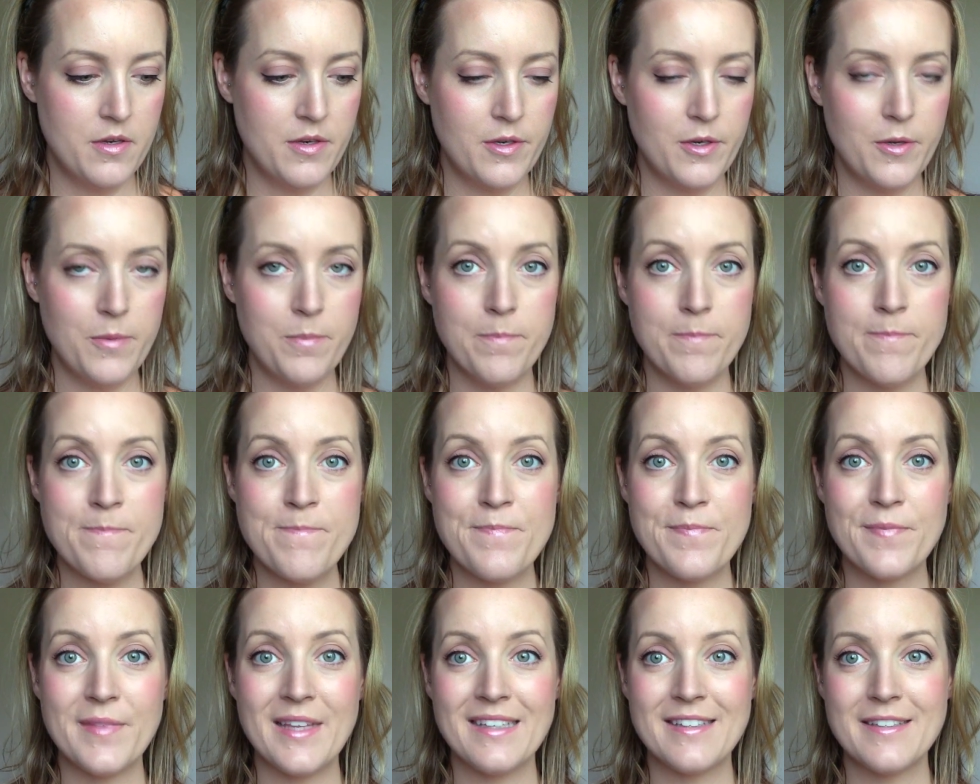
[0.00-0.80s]
Nope,
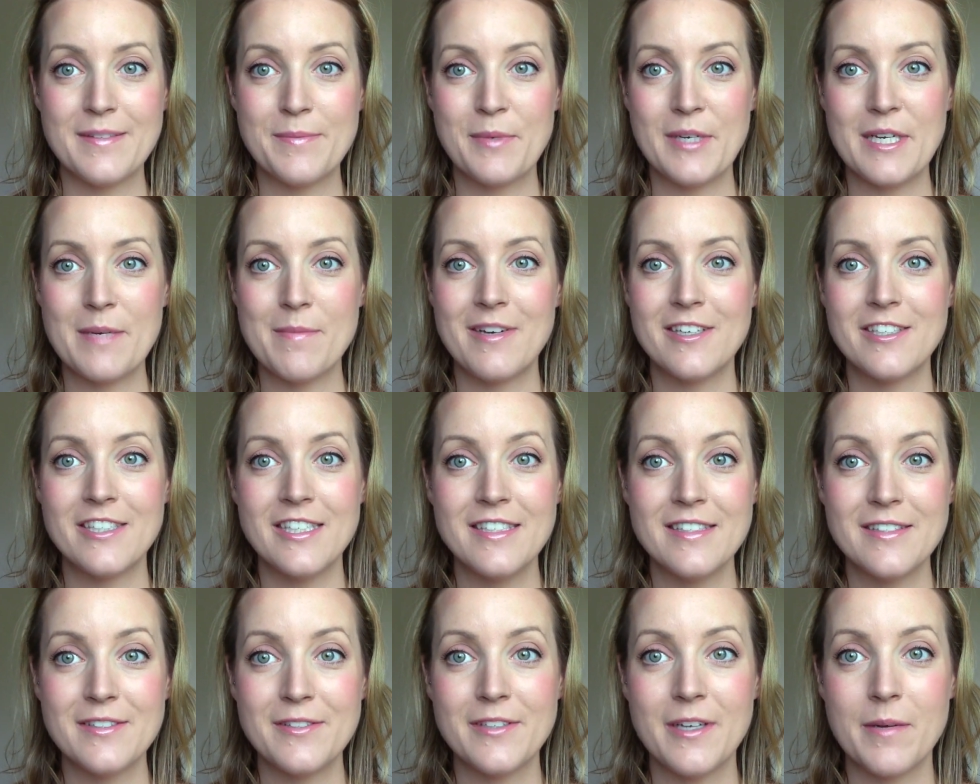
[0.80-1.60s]
that's pretty much
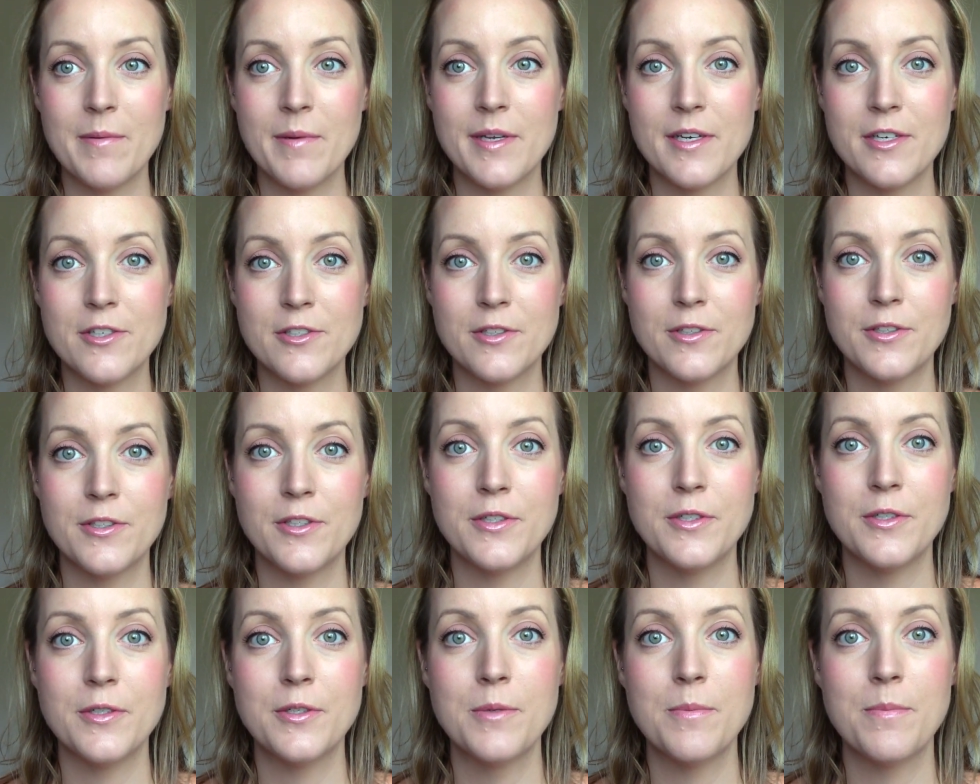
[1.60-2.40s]
it. So now I'm going to show
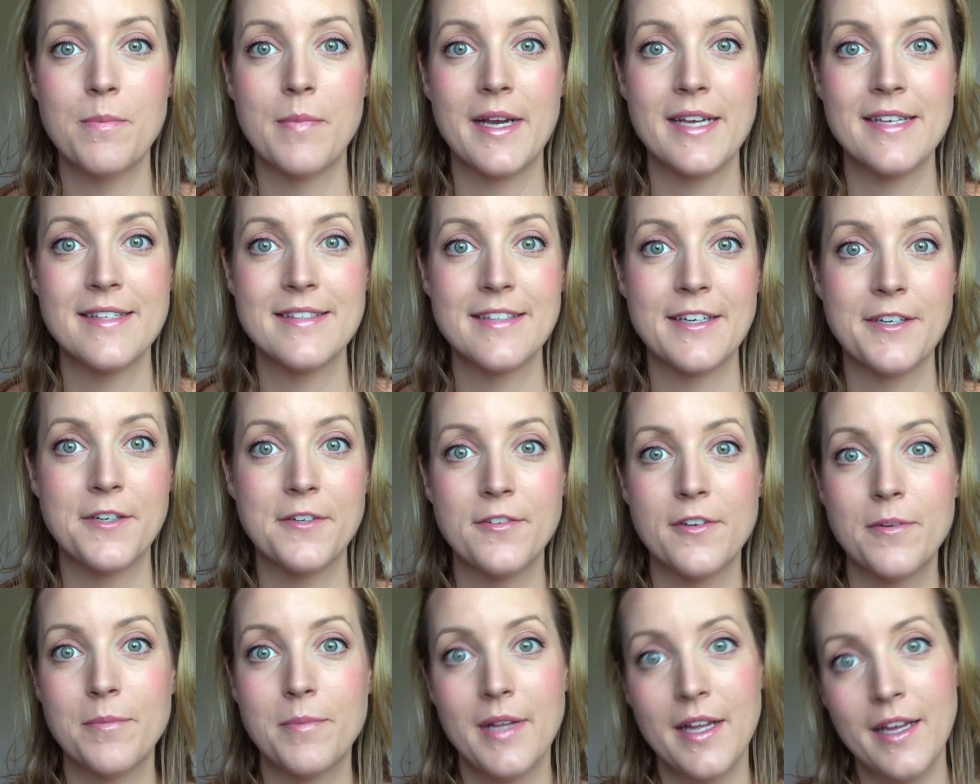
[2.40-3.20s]
you myself
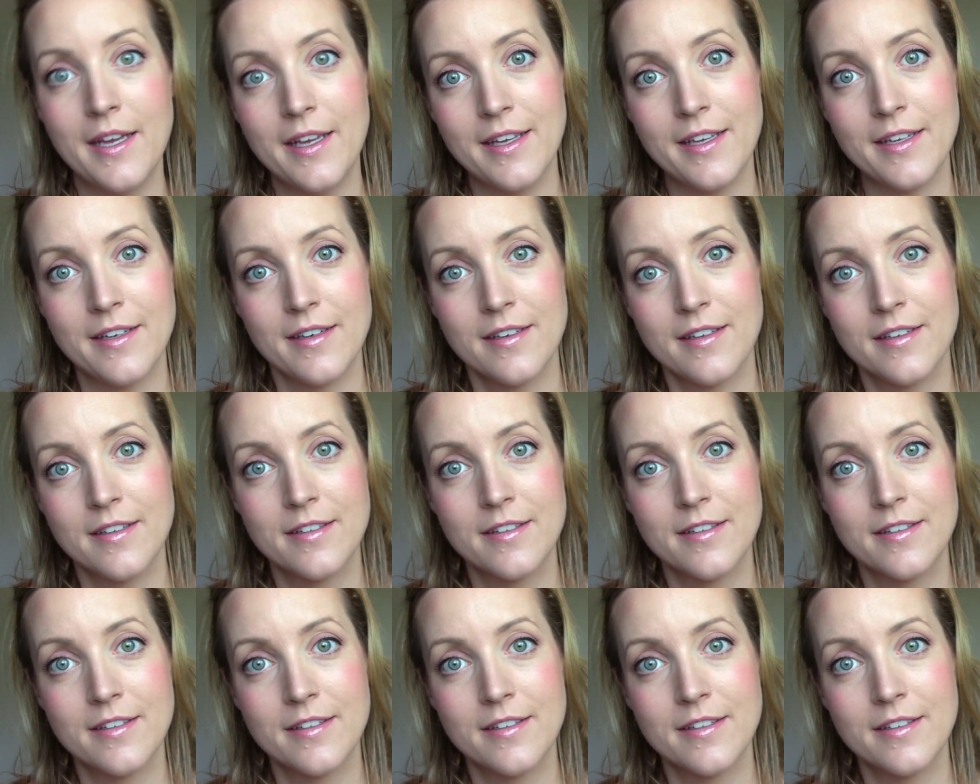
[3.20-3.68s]
applying it.